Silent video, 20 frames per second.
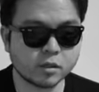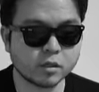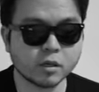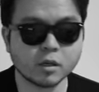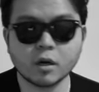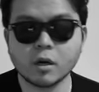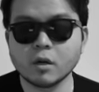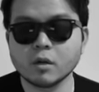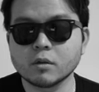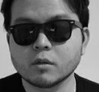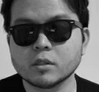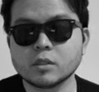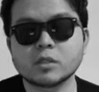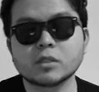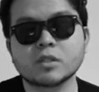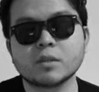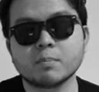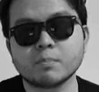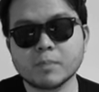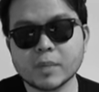The color is
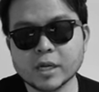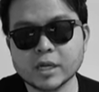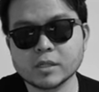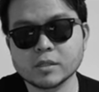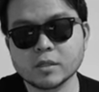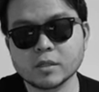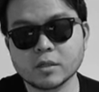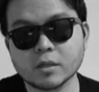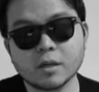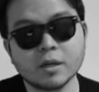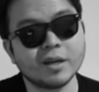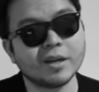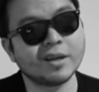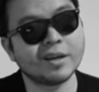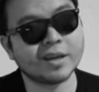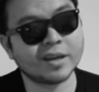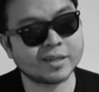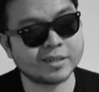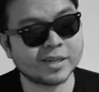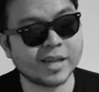just amazing,
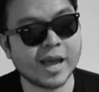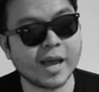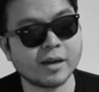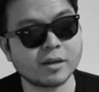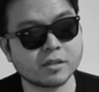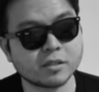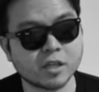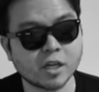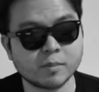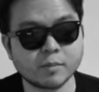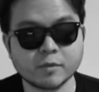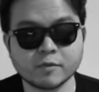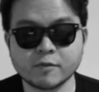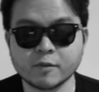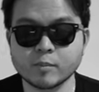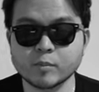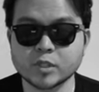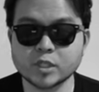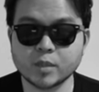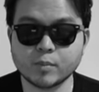and that is coming
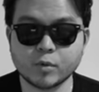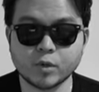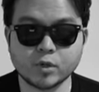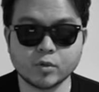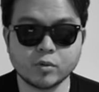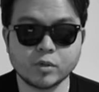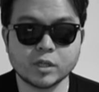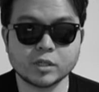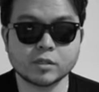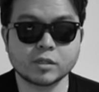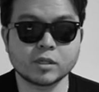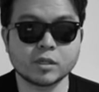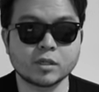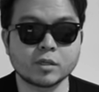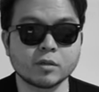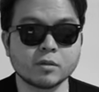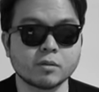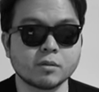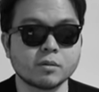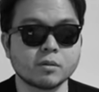from someone who doesn't